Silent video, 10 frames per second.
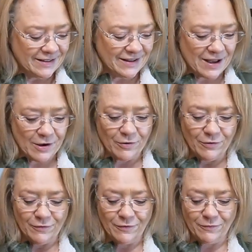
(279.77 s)

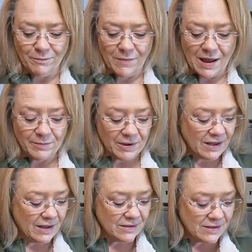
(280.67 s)
Now, my
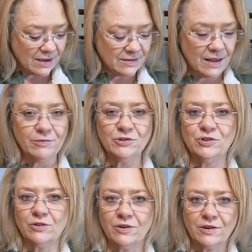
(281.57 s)
money is on table
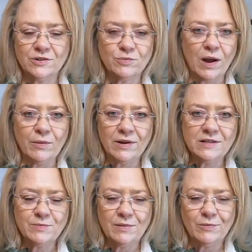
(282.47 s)
sugar, because why would I
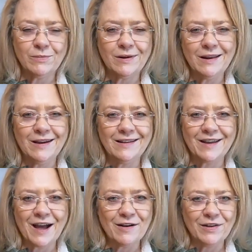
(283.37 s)
spend more money on
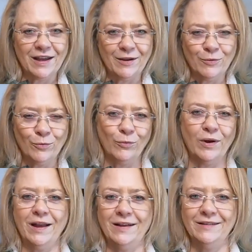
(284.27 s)
agave
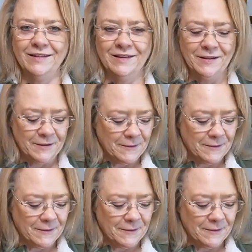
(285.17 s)
when,